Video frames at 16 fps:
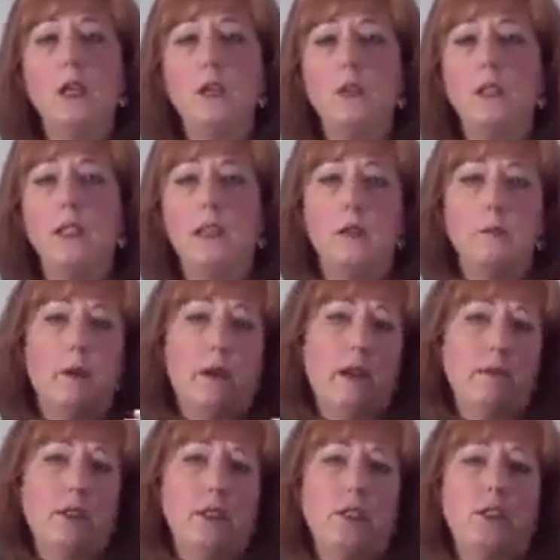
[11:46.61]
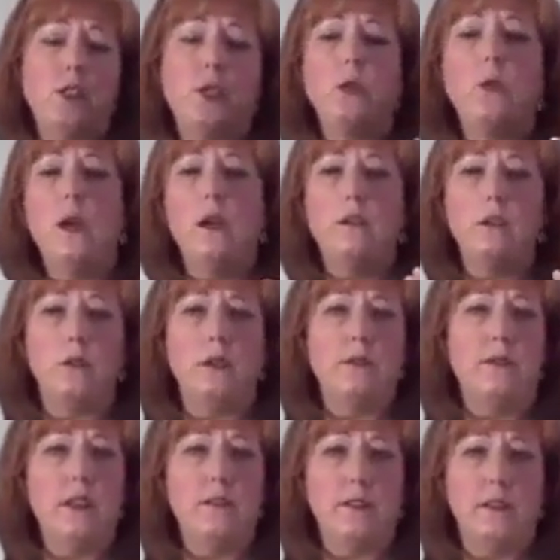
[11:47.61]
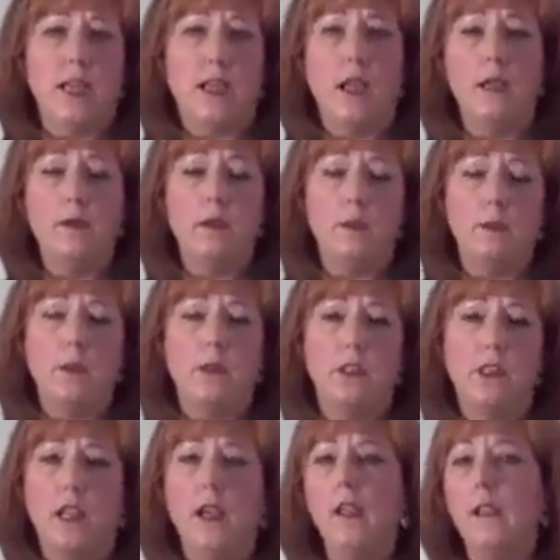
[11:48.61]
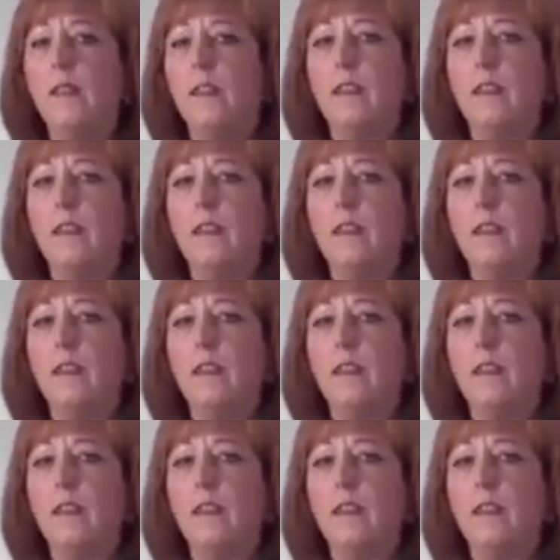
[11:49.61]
you're getting around 225 calories per shake.